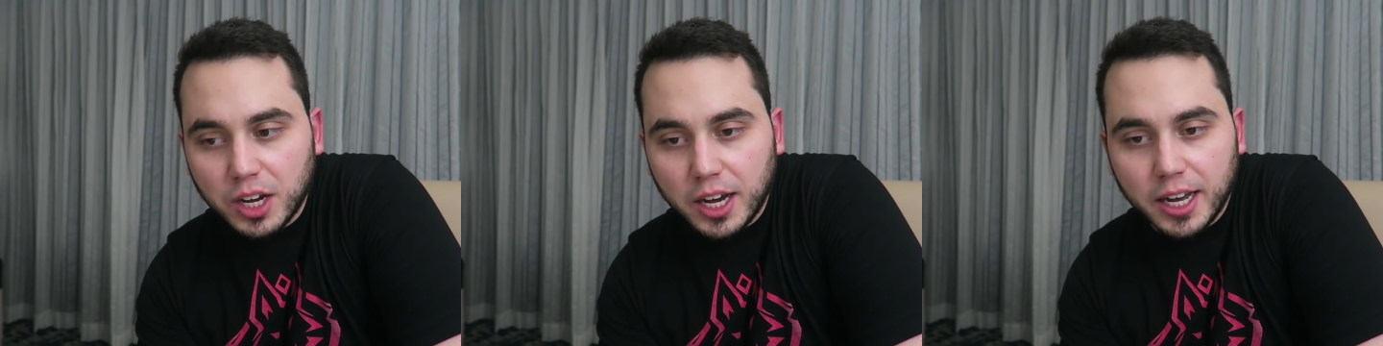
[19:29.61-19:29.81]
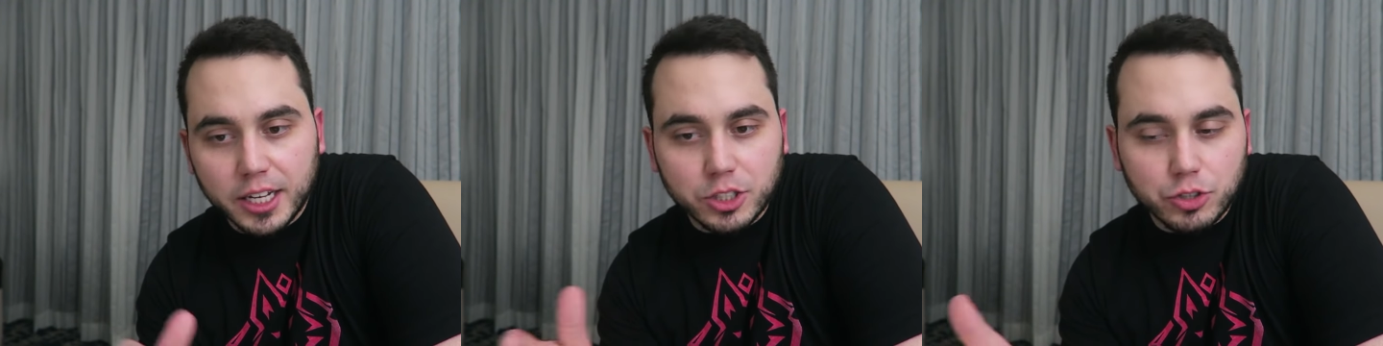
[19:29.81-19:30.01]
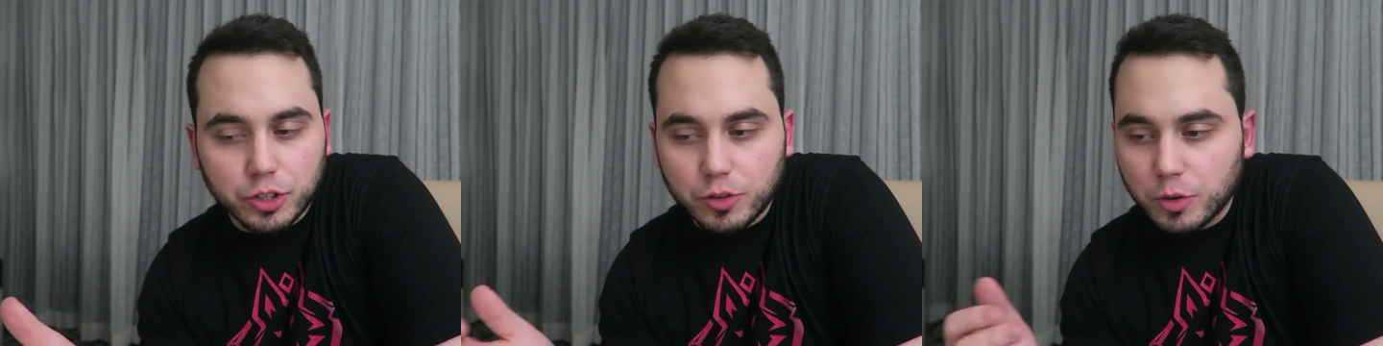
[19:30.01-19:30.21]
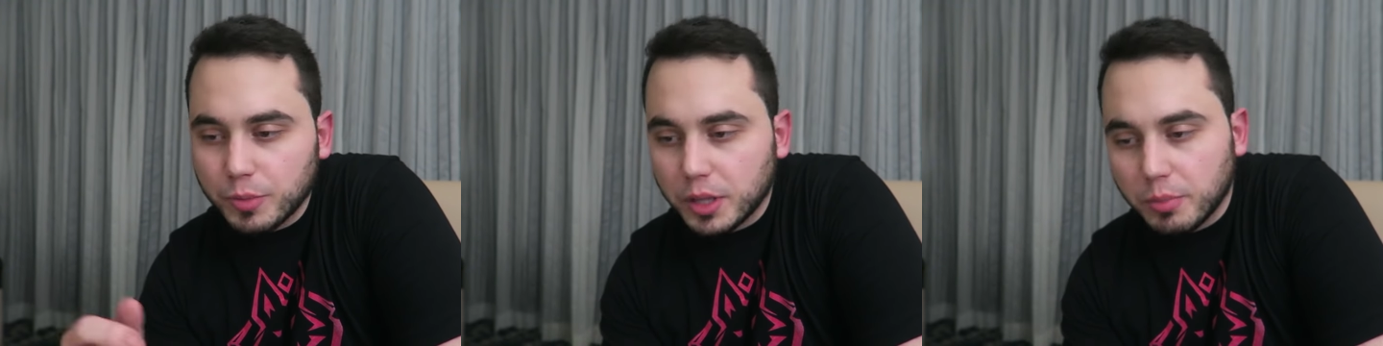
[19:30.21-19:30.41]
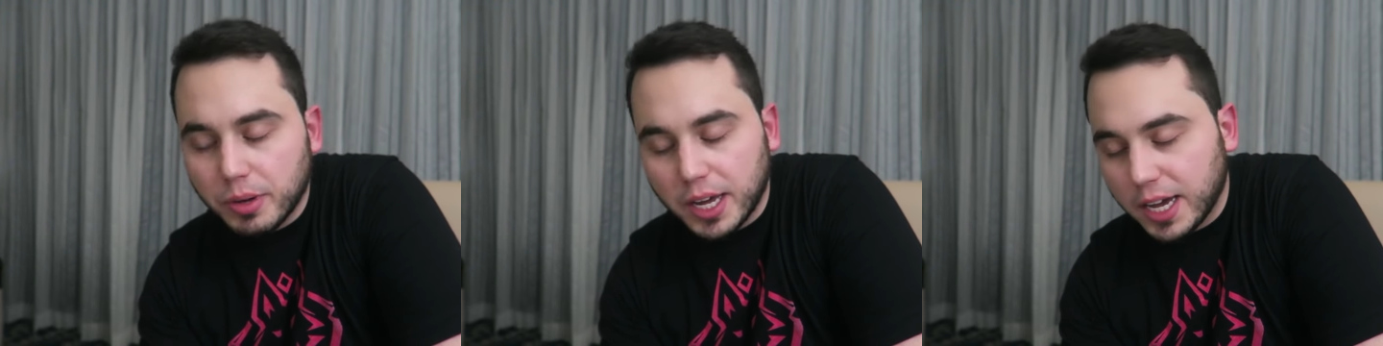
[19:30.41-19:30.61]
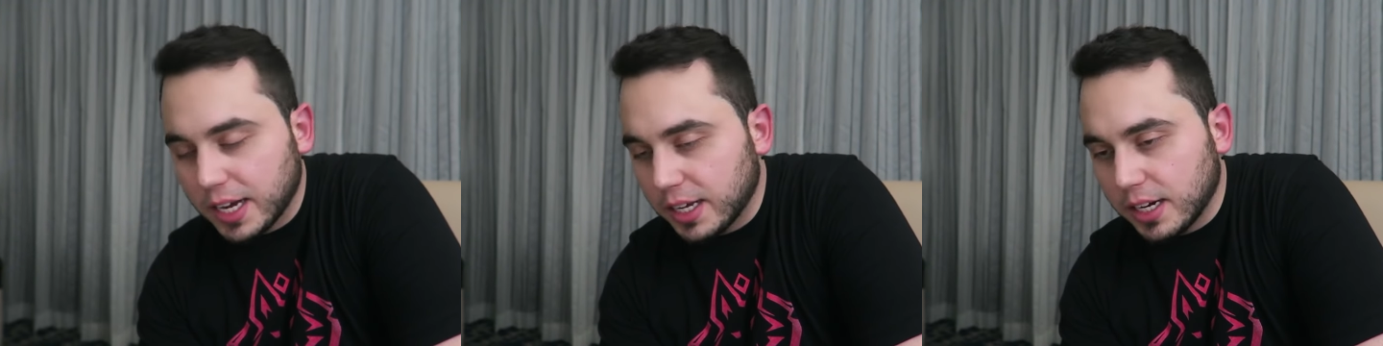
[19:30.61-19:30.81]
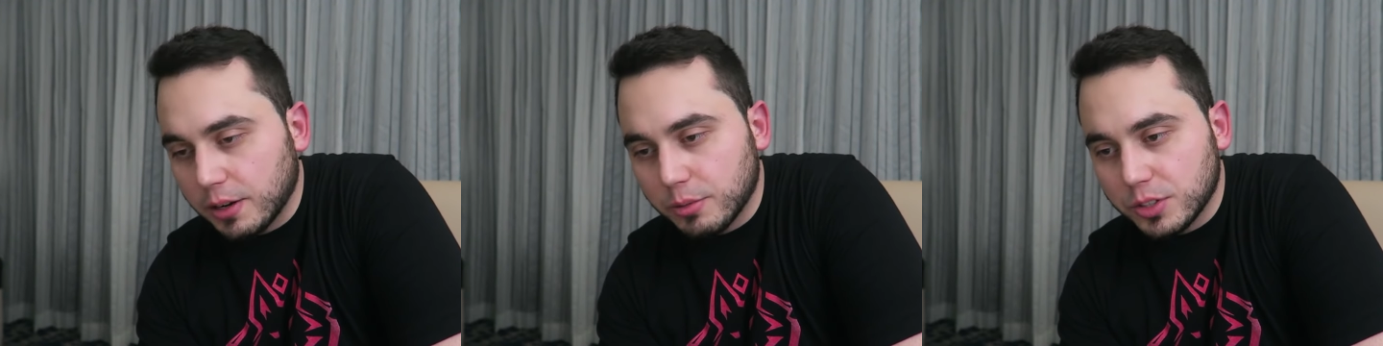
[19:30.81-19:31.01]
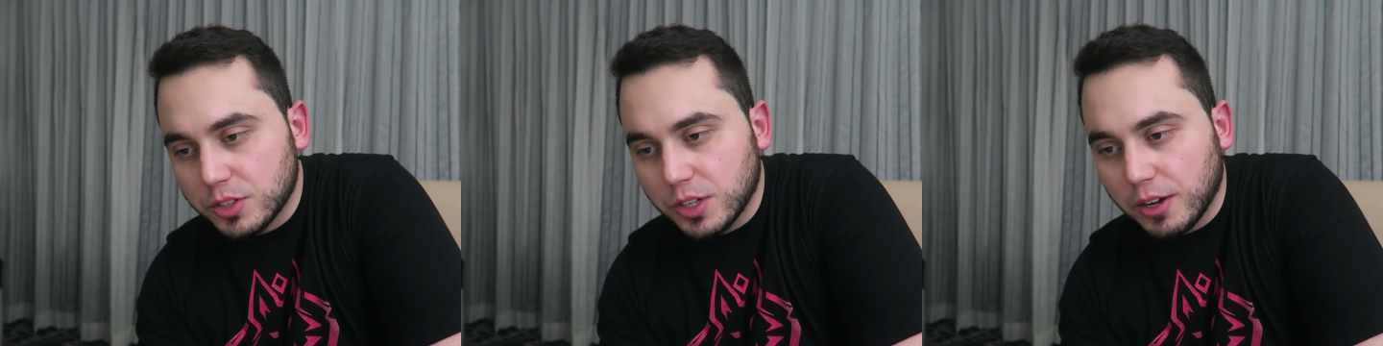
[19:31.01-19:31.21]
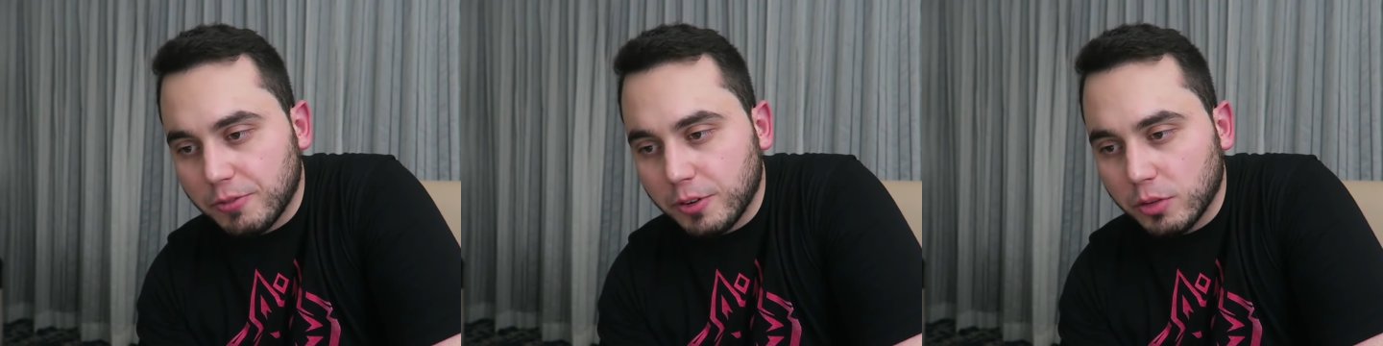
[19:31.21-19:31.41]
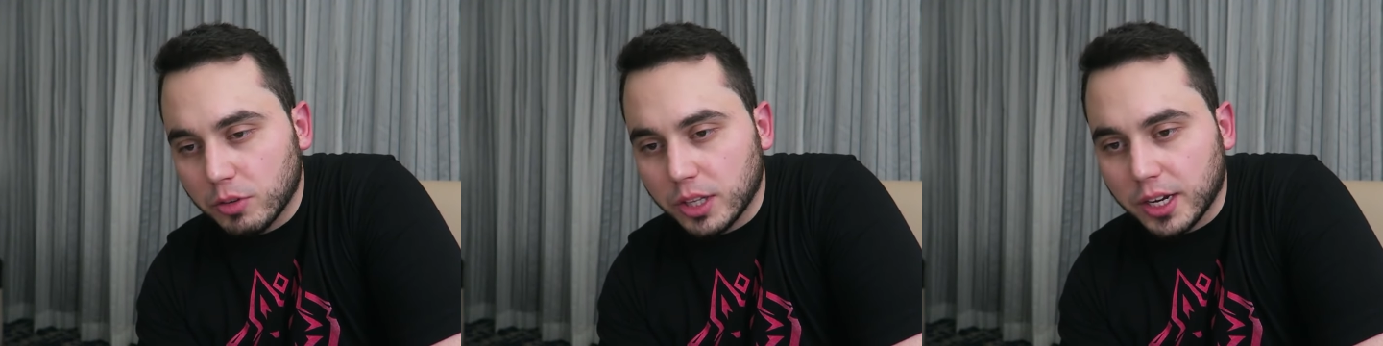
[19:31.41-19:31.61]
I had Trick Room in the back and I was I
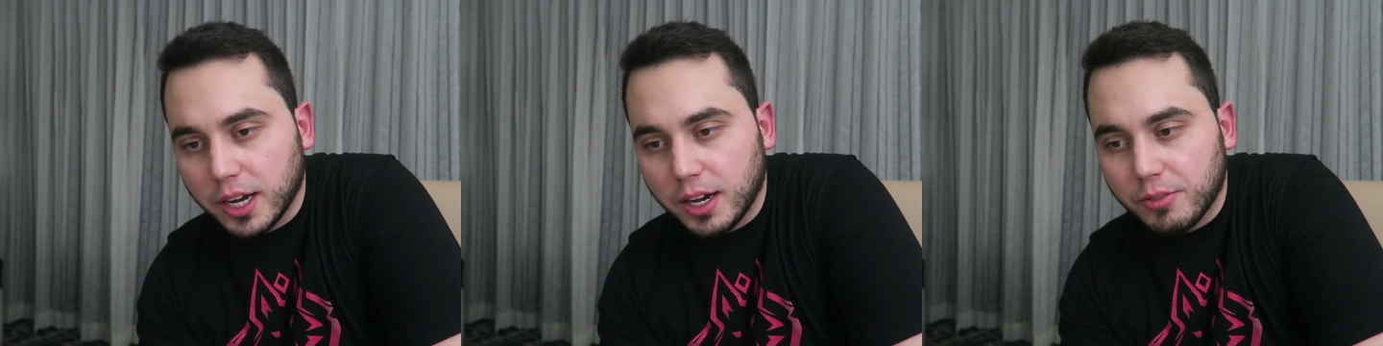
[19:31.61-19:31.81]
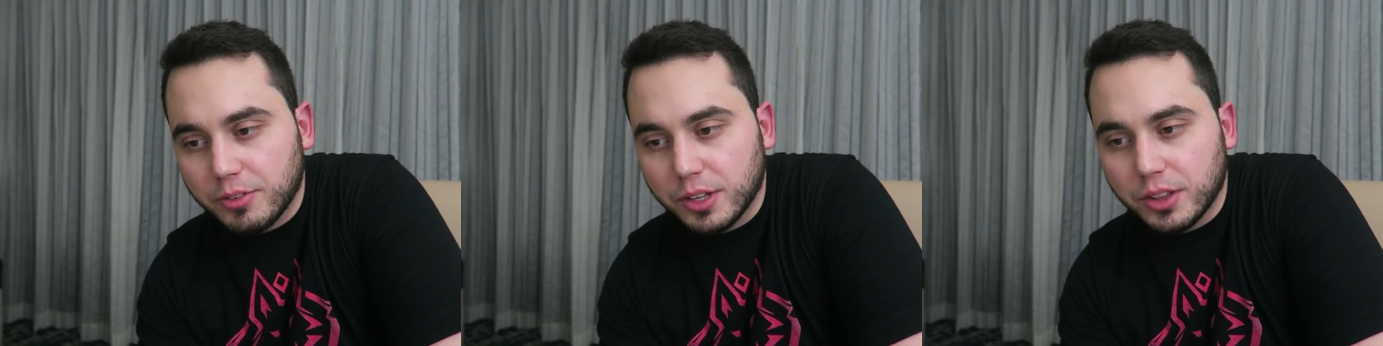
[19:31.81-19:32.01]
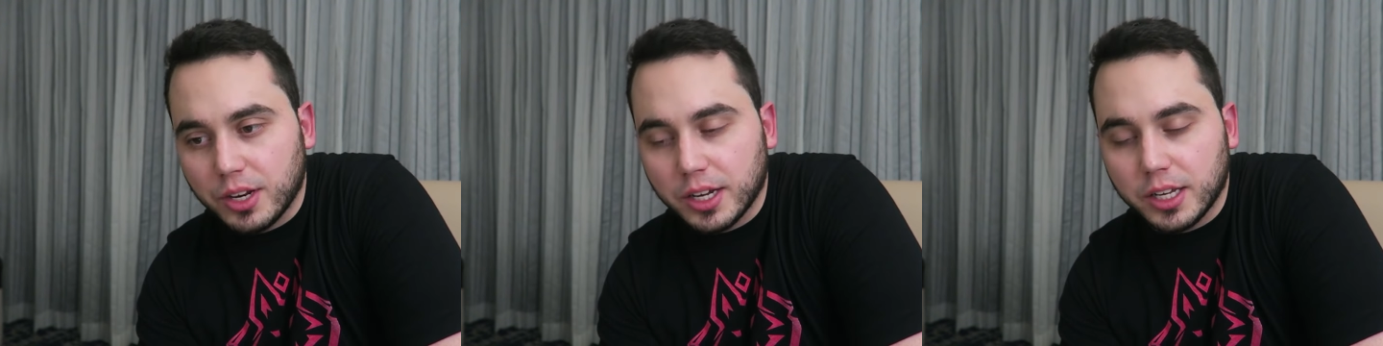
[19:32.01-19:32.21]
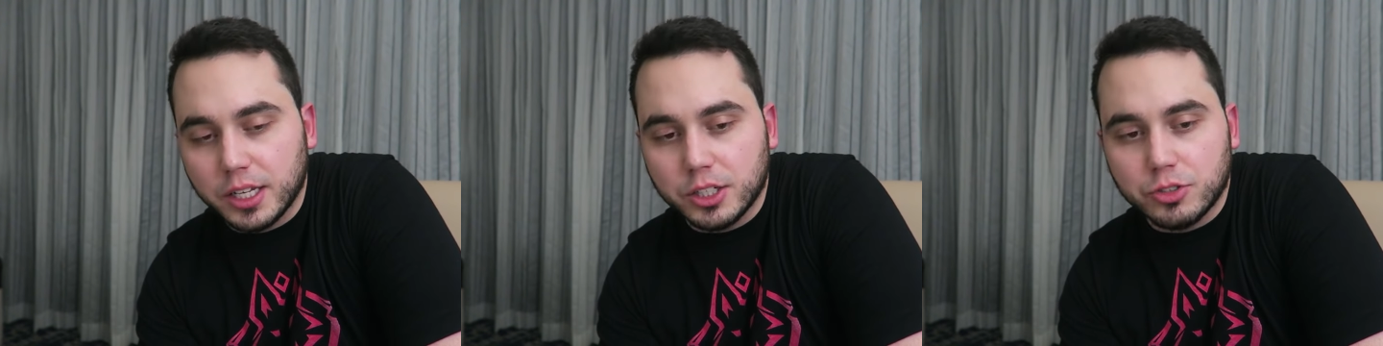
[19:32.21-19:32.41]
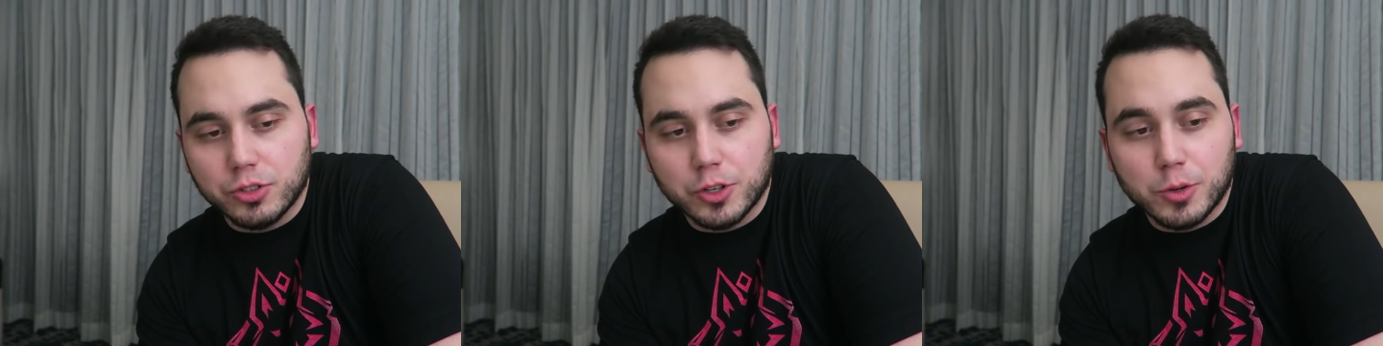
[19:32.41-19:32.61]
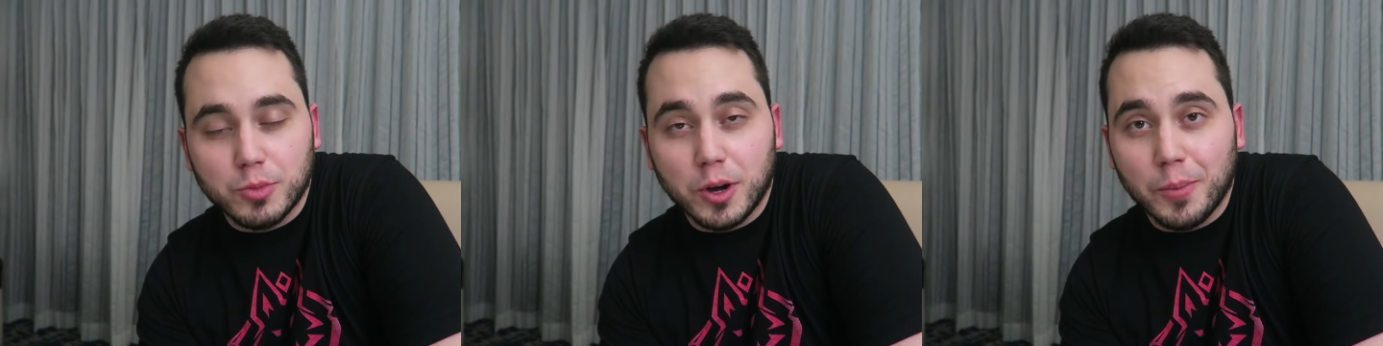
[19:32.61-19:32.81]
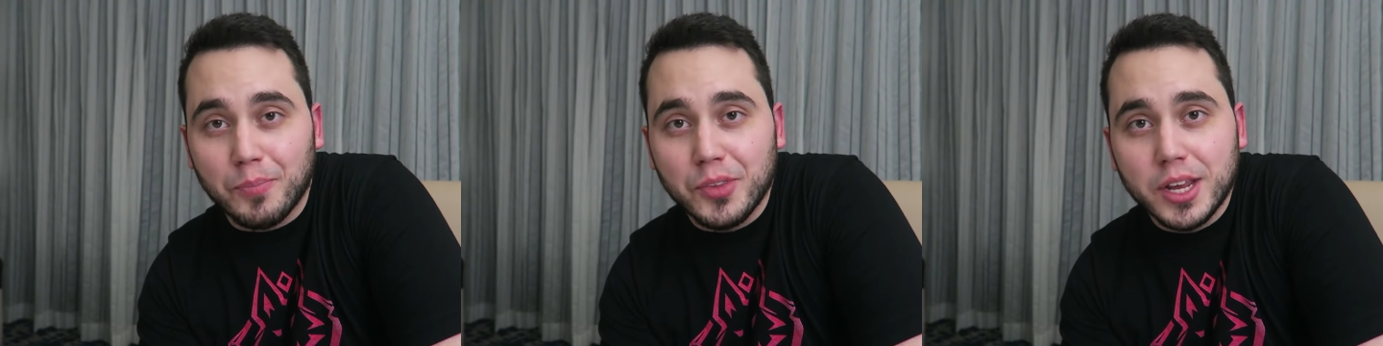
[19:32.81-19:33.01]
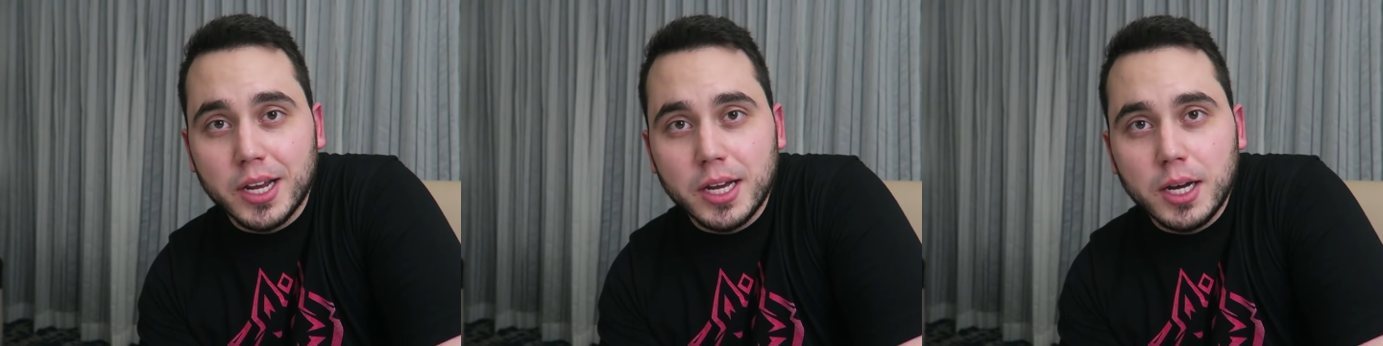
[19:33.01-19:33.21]
felt really confident that I can get Trick Room up.